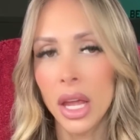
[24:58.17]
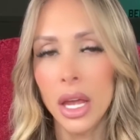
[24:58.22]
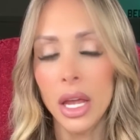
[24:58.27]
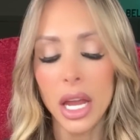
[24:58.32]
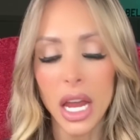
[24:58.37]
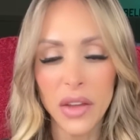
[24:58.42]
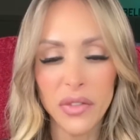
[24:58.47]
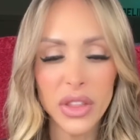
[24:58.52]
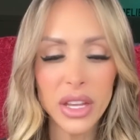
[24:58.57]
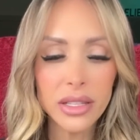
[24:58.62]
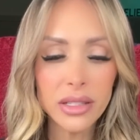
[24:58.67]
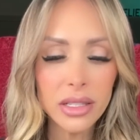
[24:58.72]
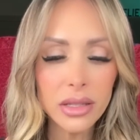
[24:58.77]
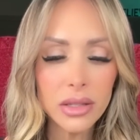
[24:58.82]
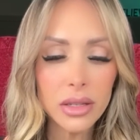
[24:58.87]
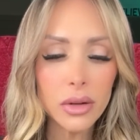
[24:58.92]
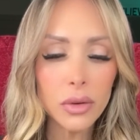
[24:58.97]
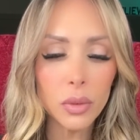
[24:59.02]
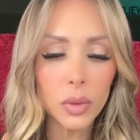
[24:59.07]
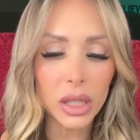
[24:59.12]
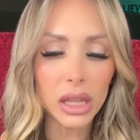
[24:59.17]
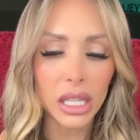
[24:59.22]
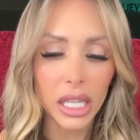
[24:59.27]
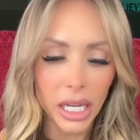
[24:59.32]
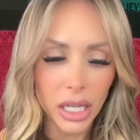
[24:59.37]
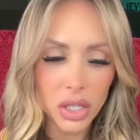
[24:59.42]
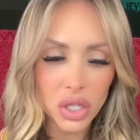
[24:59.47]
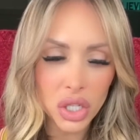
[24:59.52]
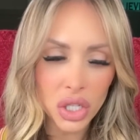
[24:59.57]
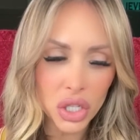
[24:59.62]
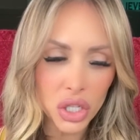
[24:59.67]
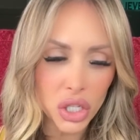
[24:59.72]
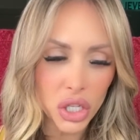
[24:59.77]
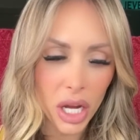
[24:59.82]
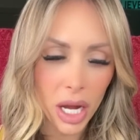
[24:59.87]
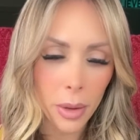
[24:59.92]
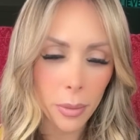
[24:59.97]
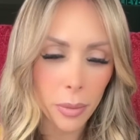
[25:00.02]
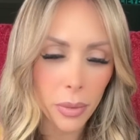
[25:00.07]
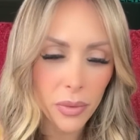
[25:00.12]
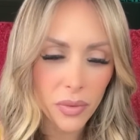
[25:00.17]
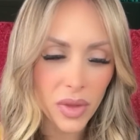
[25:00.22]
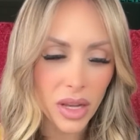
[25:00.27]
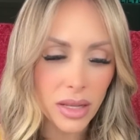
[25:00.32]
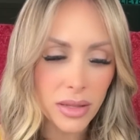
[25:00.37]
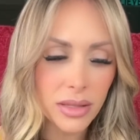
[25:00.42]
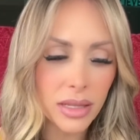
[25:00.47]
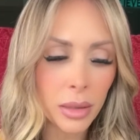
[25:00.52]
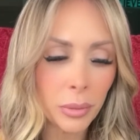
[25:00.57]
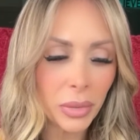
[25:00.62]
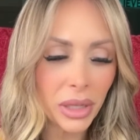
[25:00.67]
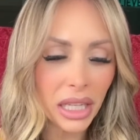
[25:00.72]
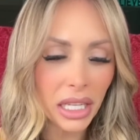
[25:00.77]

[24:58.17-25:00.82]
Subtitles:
if this is a relationship that somebody